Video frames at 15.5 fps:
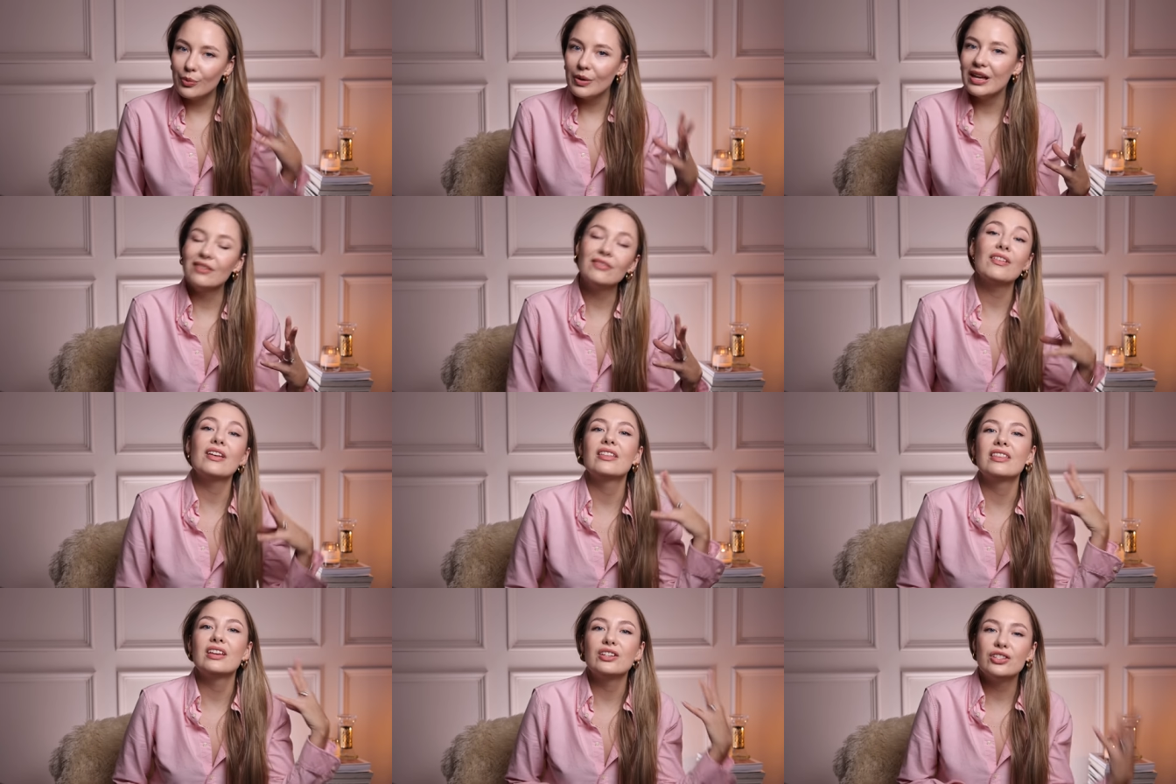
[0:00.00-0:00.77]
with
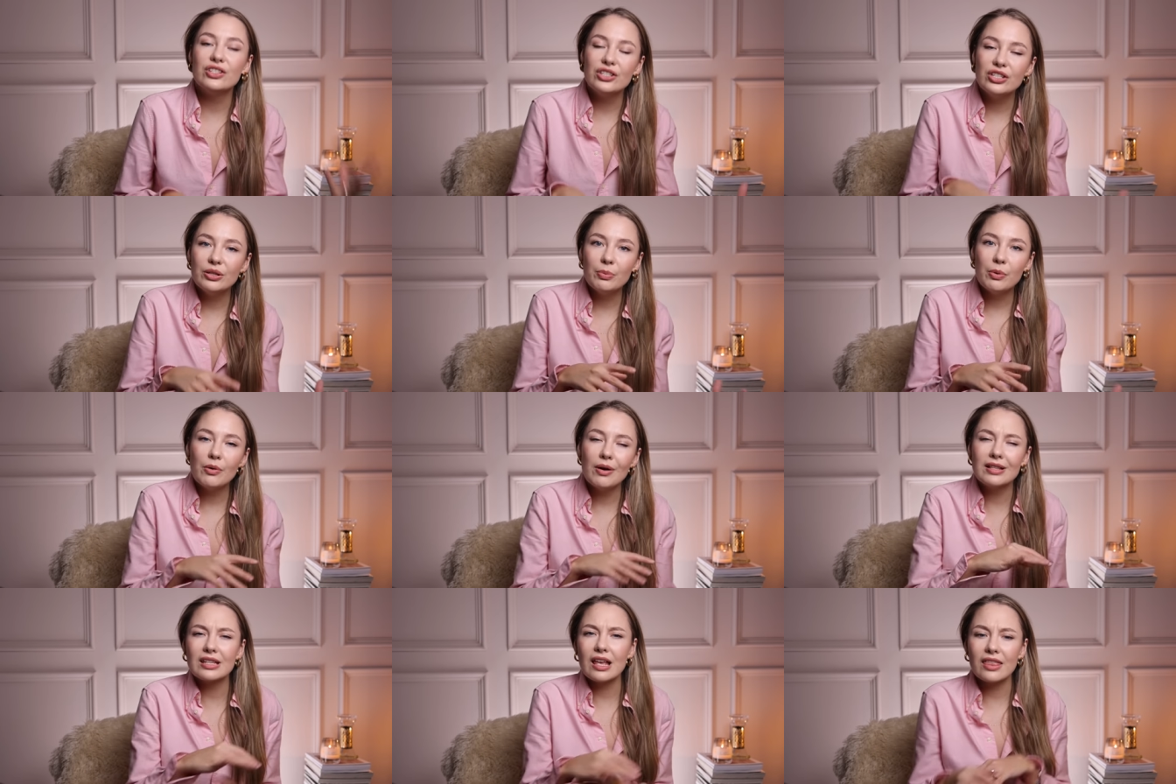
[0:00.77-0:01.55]
the cheaper
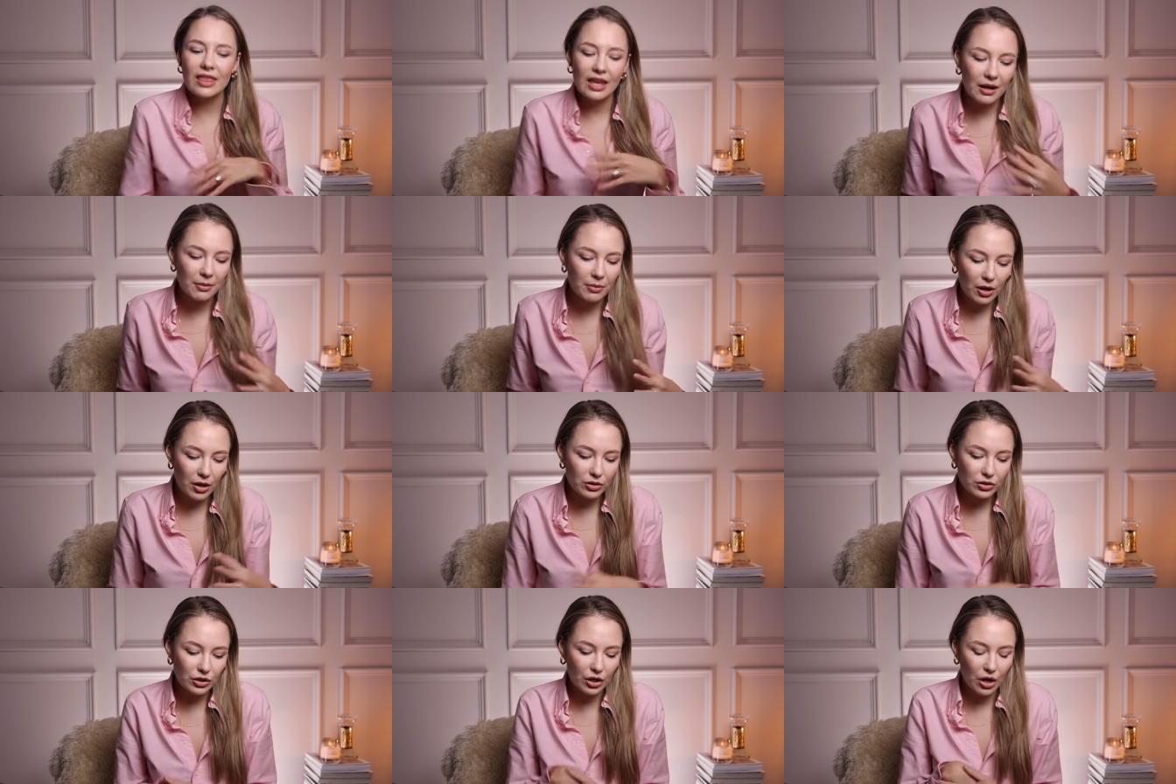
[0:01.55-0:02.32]
ones. I think I'm
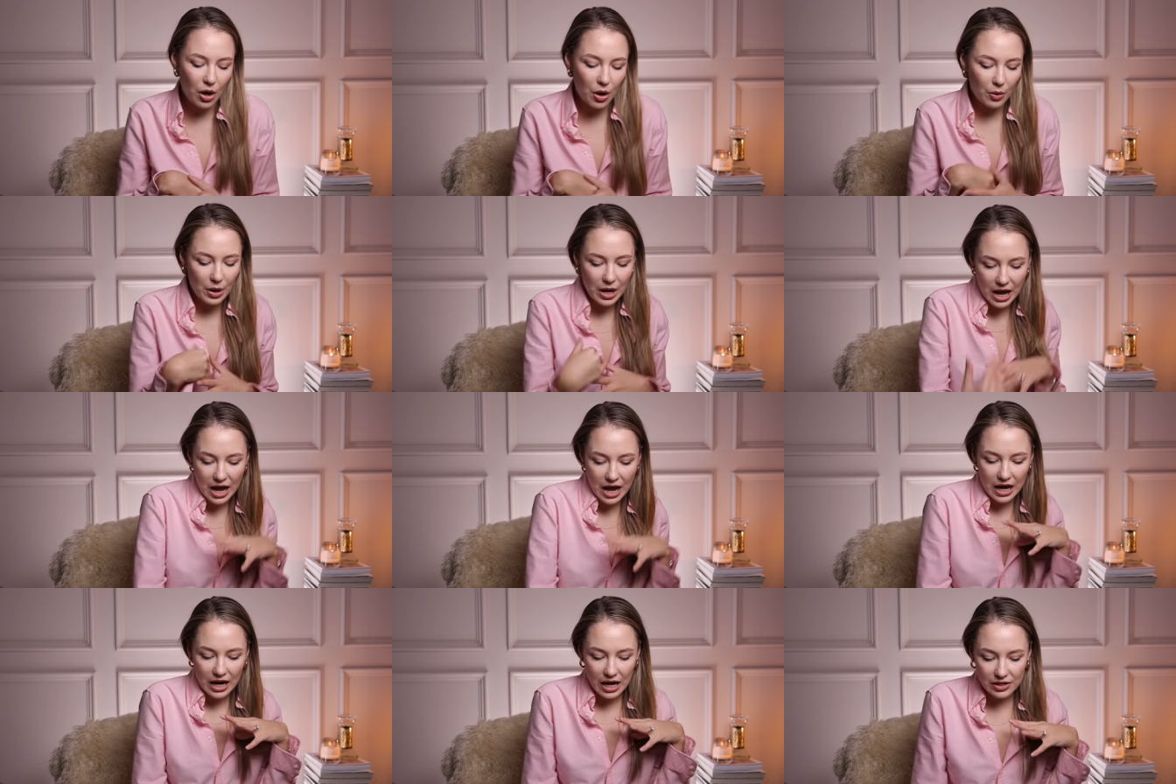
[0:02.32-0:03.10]
going to go
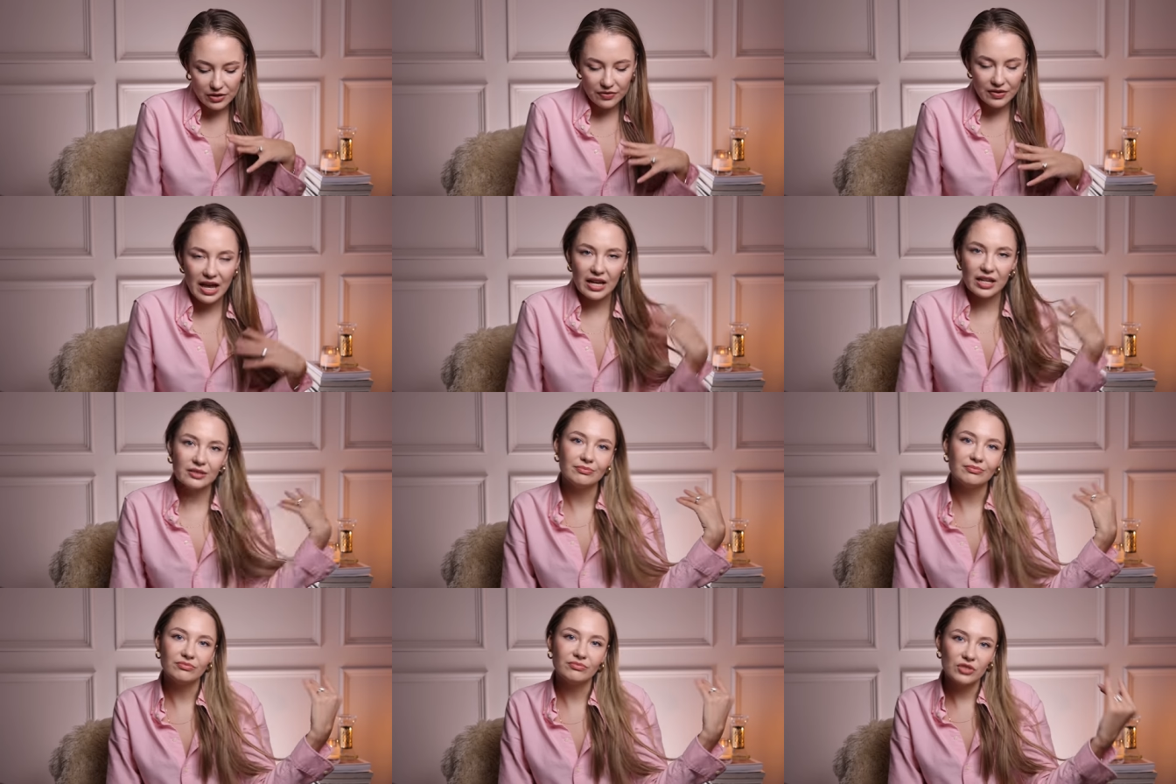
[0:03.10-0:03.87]
kind of
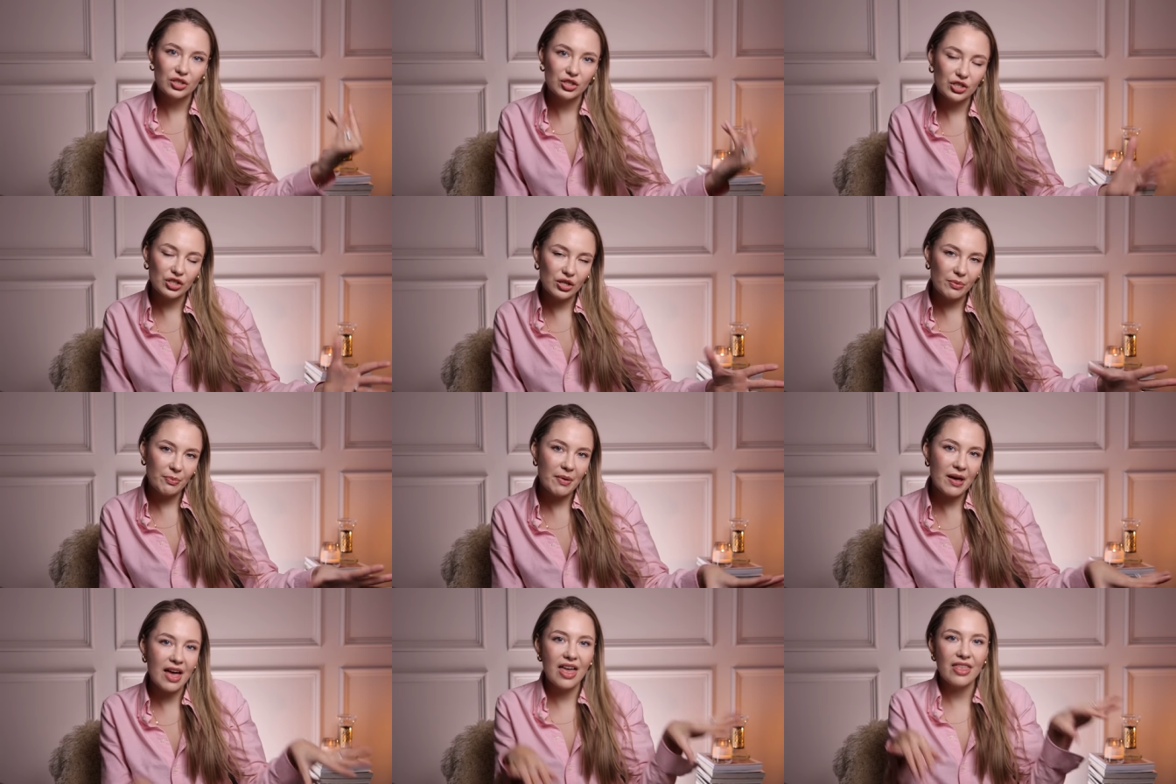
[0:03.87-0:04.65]
like
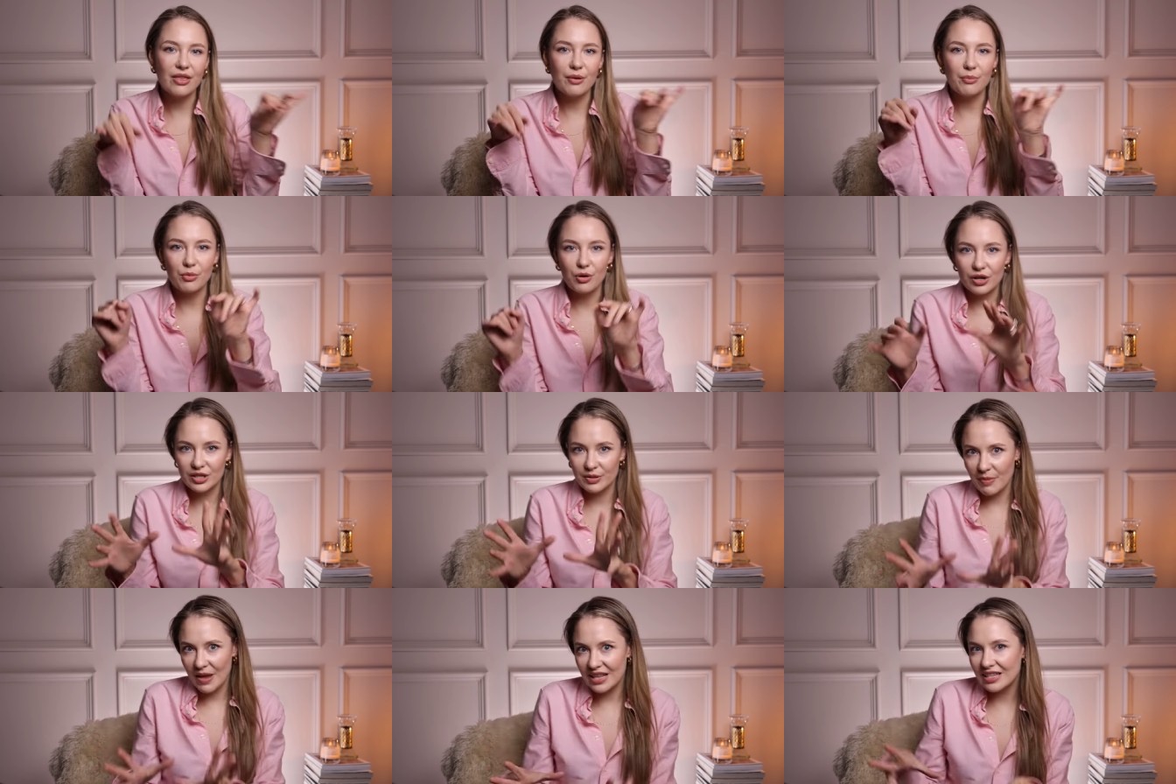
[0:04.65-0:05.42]
cheaper than more
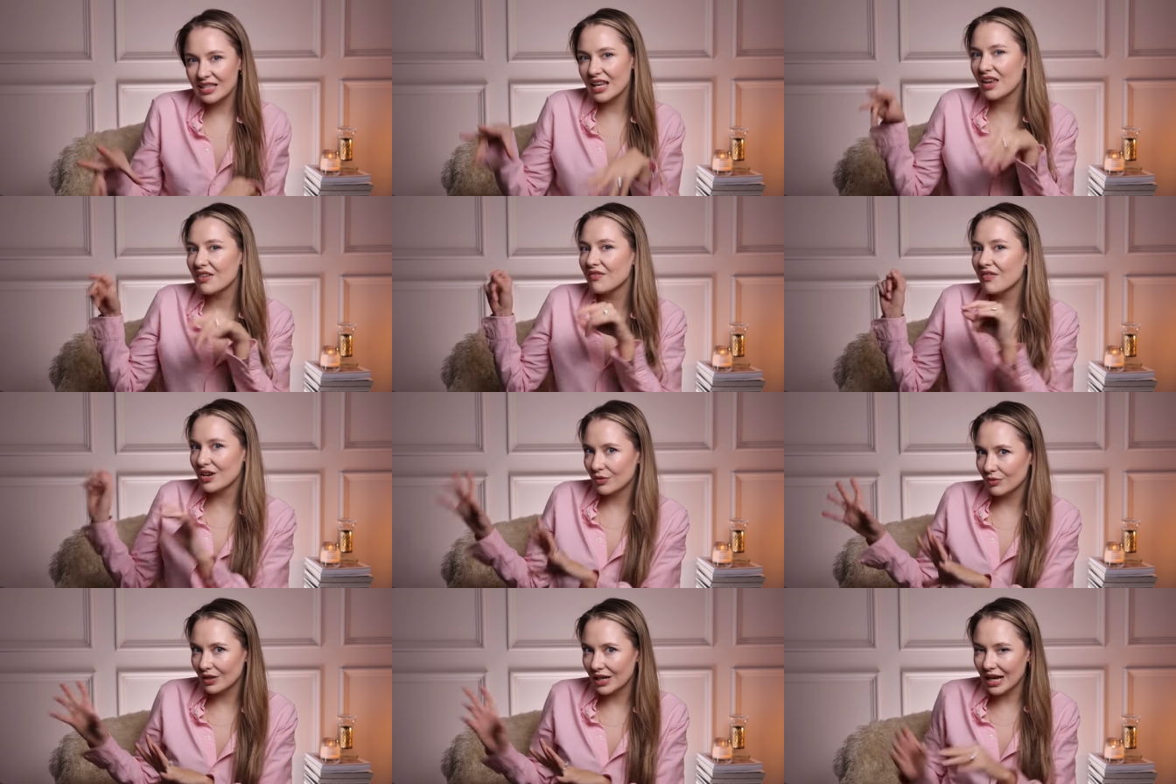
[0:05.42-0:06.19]
expensive
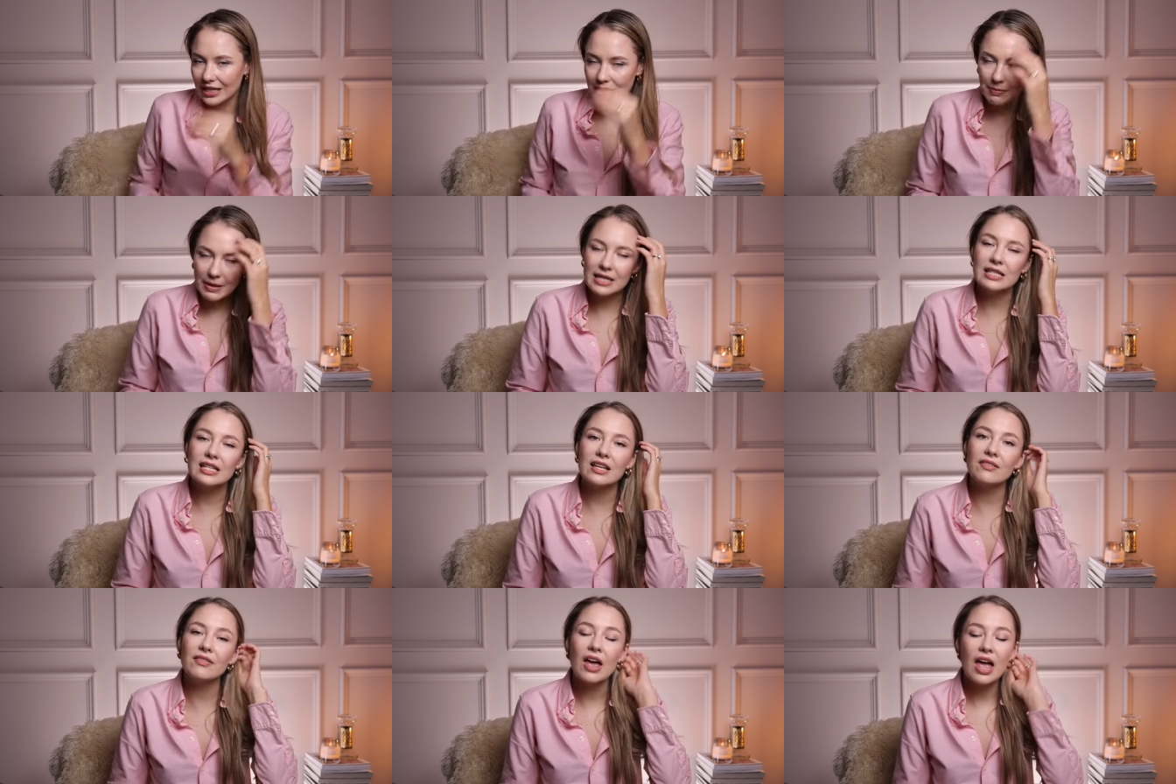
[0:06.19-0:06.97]
and really
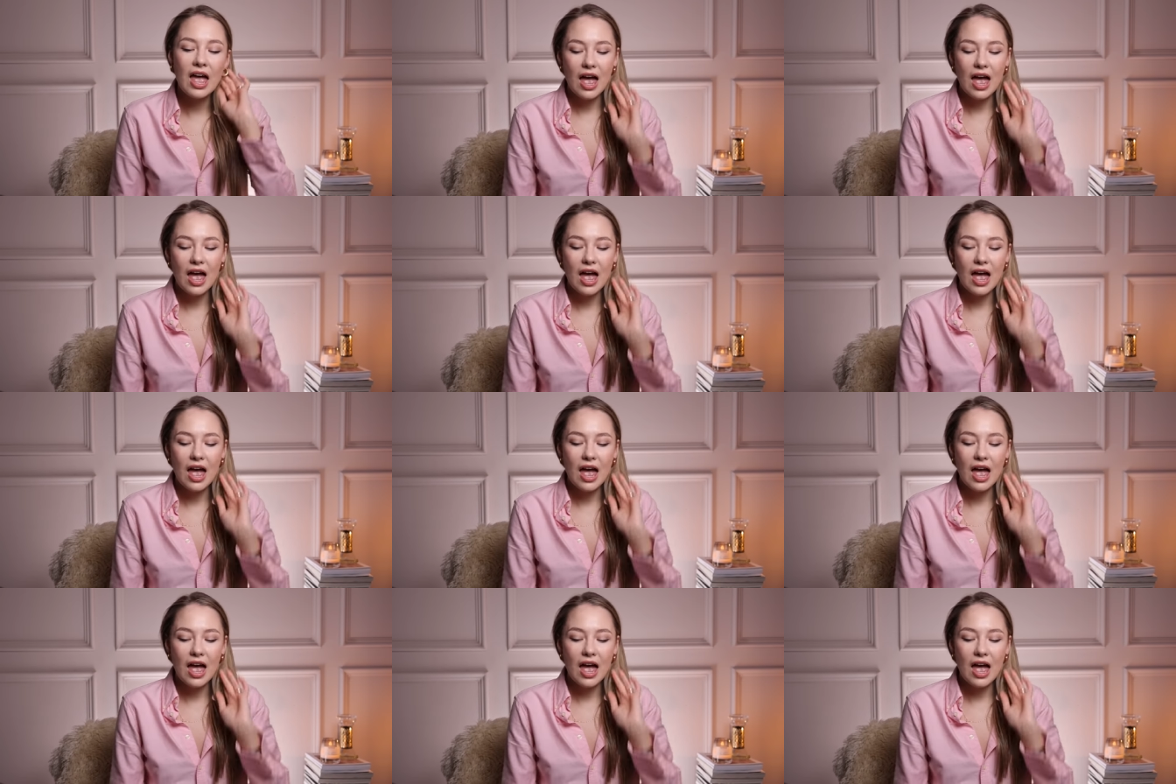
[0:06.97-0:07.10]
expensive.